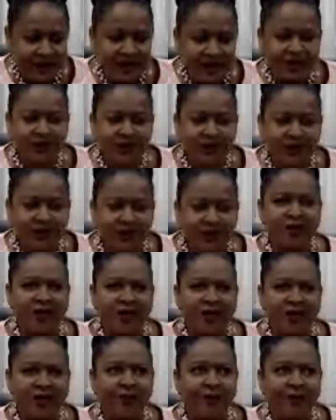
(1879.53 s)

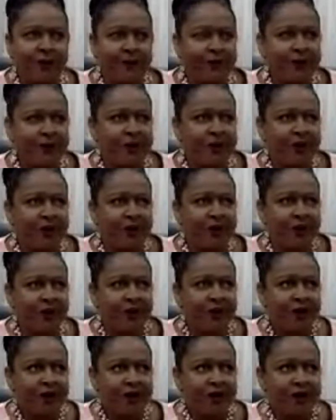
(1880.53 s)
especially people
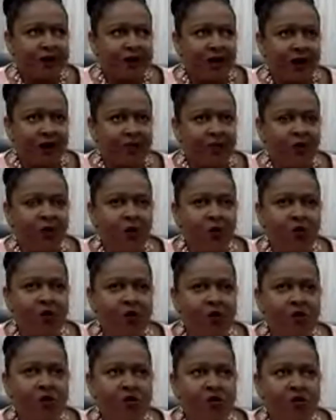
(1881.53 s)
um,
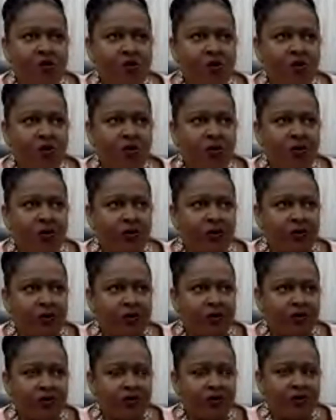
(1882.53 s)
who, who
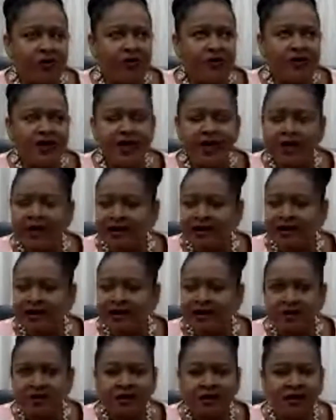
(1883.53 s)

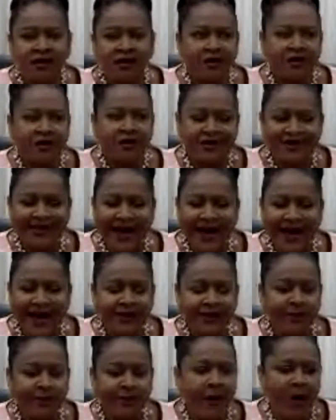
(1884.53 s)
create,
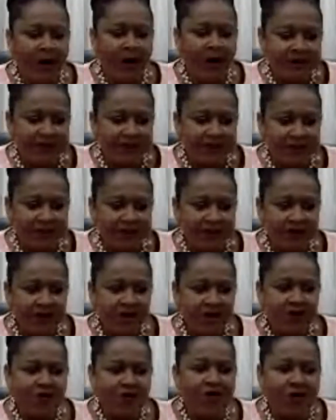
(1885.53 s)
design policy
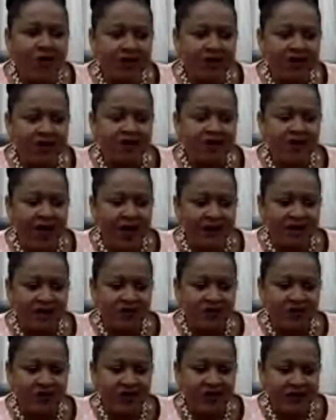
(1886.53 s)
got a chance
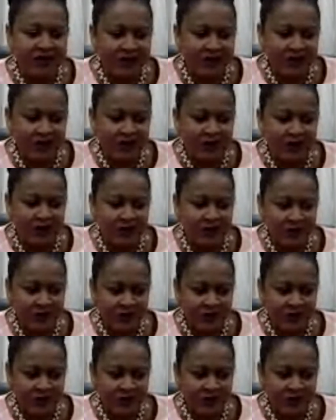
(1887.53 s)
to listen to you.